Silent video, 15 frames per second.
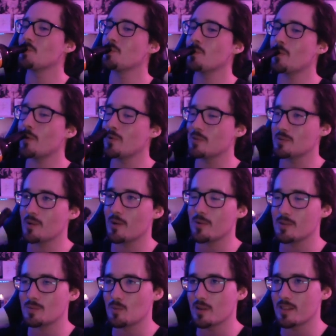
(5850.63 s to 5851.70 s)
I
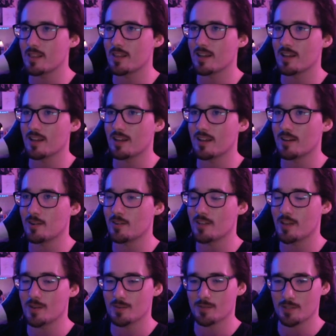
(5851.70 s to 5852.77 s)
was with her in
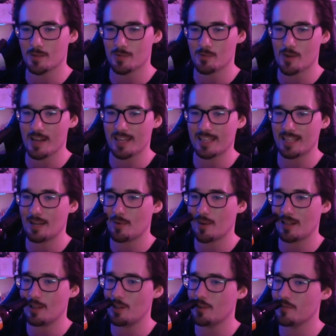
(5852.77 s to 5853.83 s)
the US when she was writing that. We
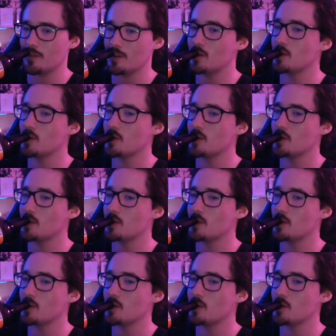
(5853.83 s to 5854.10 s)
had a lot of fun.